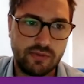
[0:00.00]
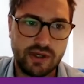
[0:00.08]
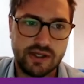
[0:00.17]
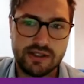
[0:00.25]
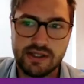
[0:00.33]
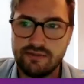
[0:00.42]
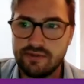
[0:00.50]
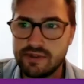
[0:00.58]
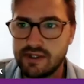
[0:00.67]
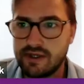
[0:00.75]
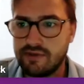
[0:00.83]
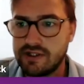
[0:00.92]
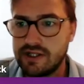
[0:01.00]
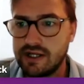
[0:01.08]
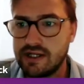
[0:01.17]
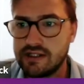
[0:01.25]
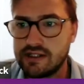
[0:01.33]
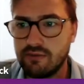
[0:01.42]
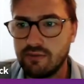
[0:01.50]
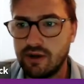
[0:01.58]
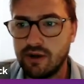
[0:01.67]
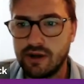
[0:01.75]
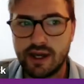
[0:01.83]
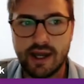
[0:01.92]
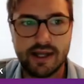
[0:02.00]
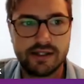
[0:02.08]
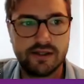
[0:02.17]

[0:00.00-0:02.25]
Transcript: we can see the genes that we're looking at.